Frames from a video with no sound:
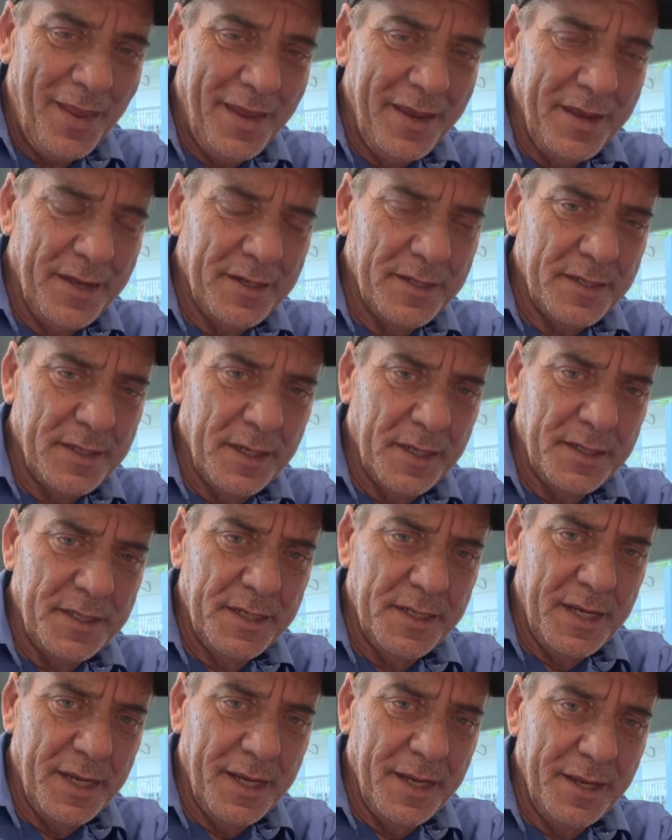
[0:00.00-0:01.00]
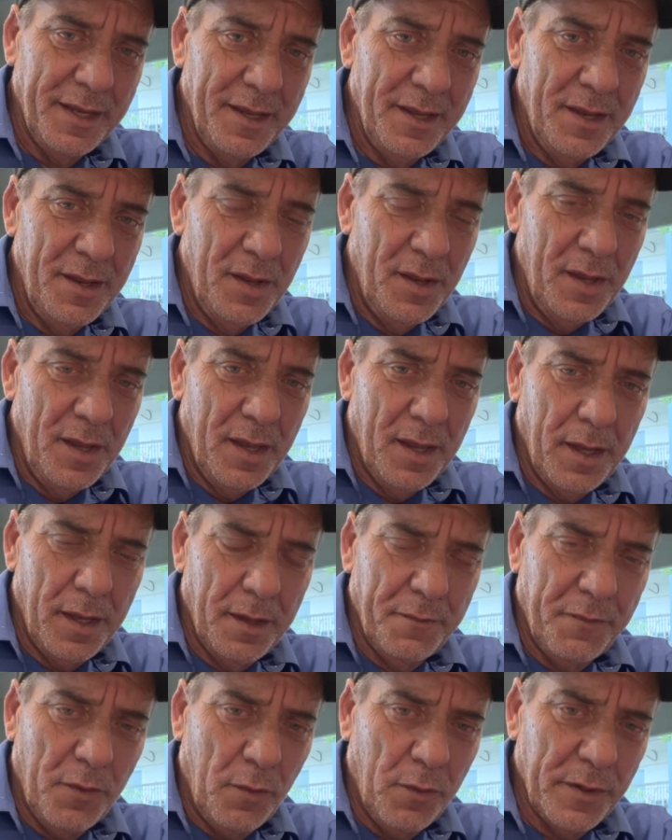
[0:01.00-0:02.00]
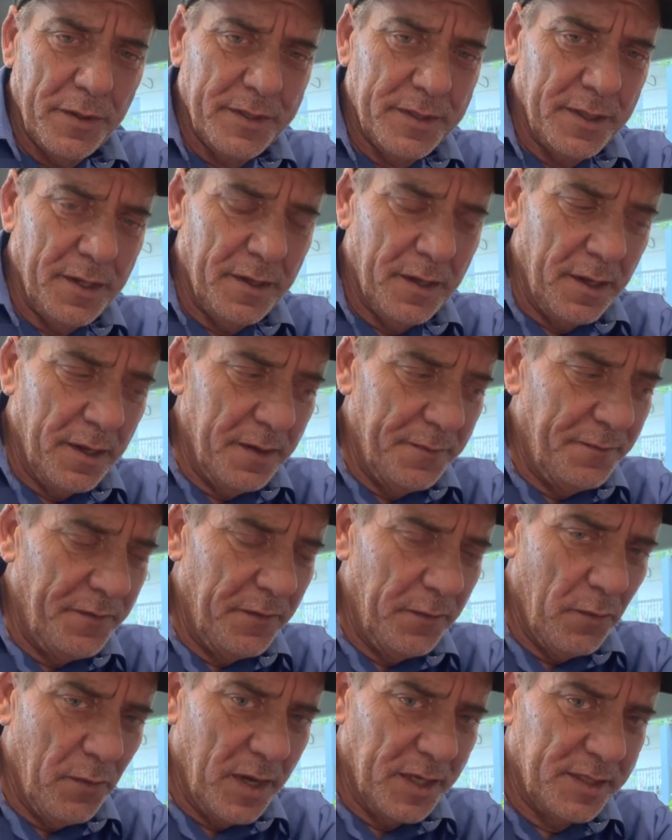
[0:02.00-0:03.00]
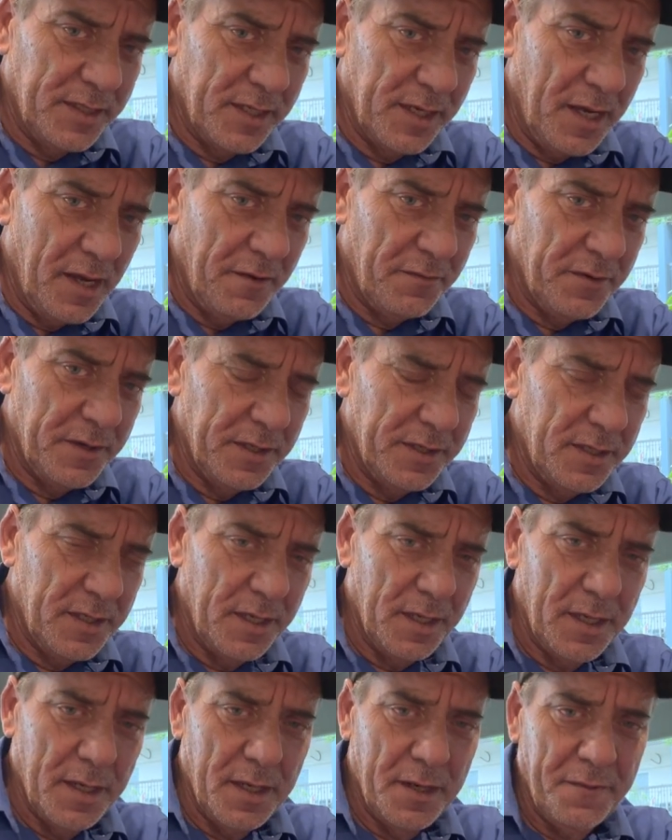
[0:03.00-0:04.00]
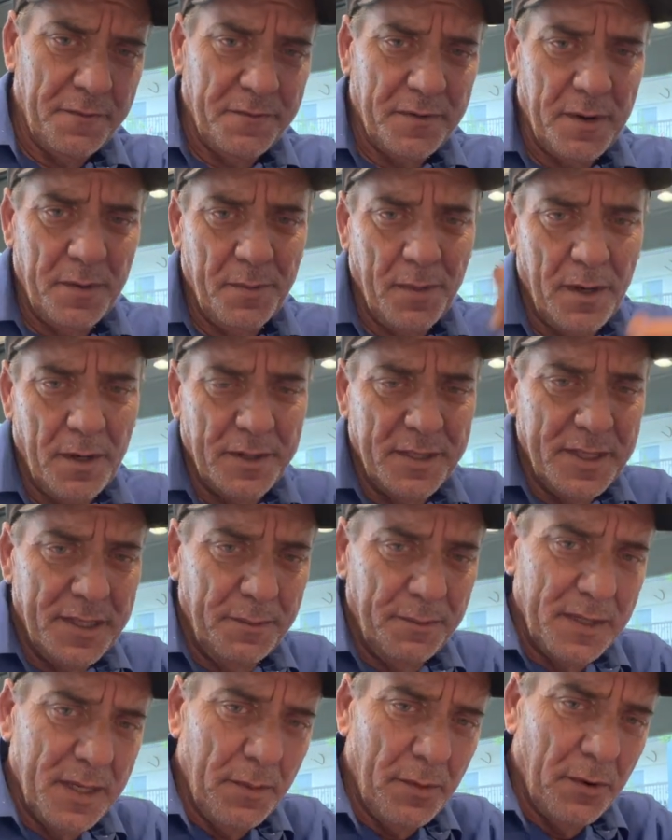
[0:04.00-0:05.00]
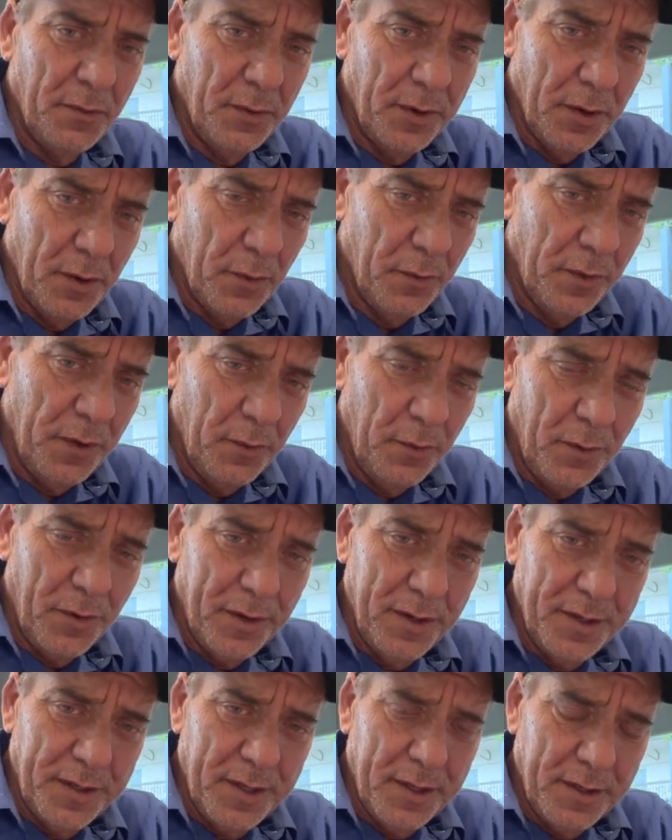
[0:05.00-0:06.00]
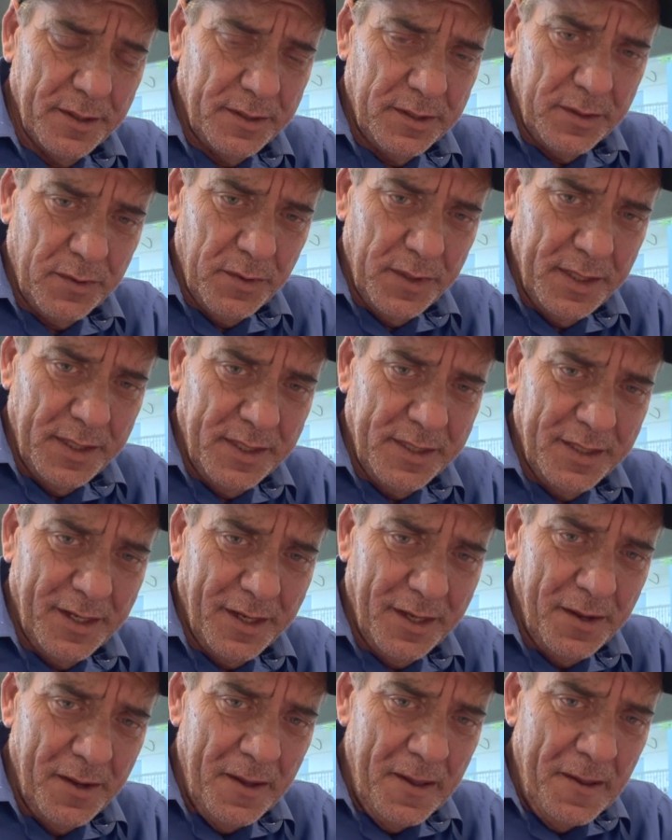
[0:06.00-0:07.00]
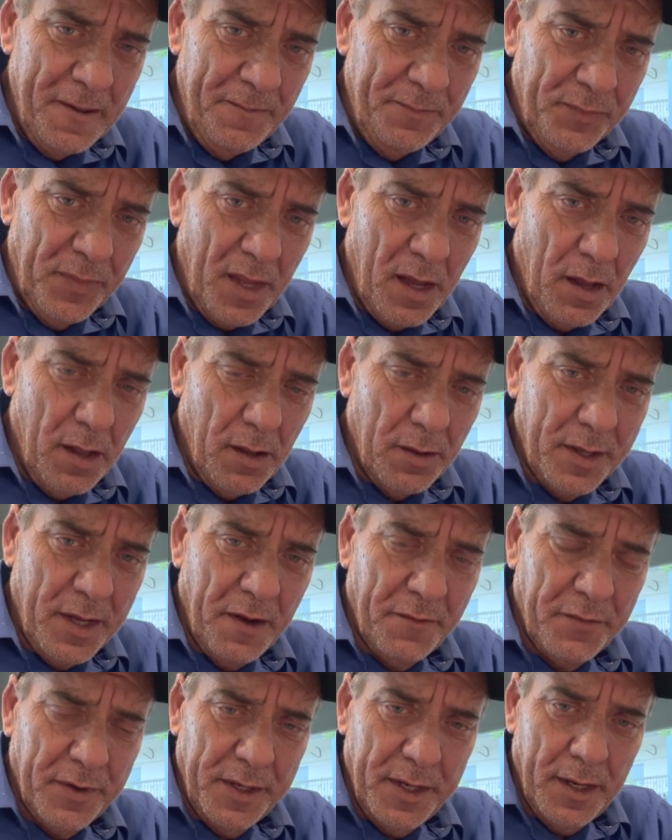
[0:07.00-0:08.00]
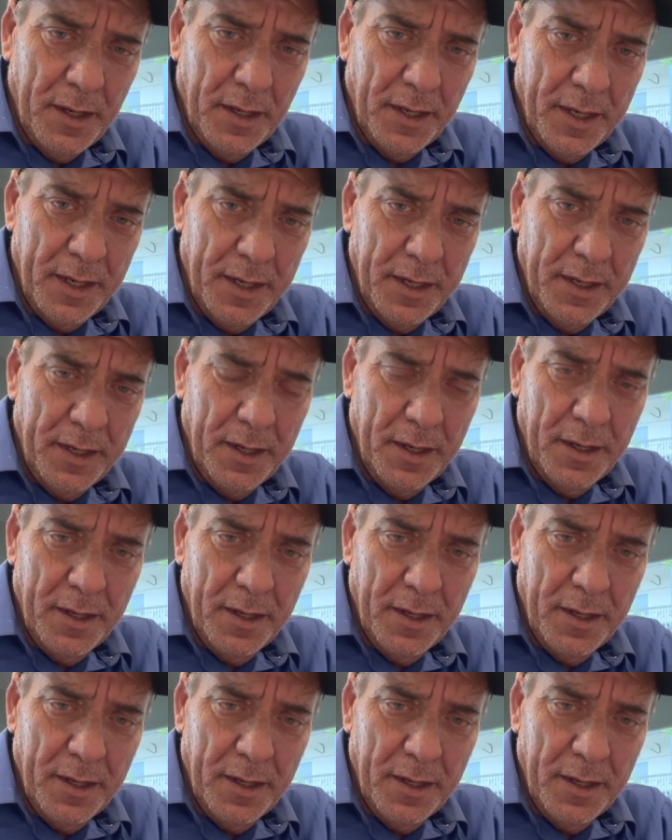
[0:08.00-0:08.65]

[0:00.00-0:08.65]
And today, of course, if you watch the coverage from our team Demo Row, we were in the streets all covering LA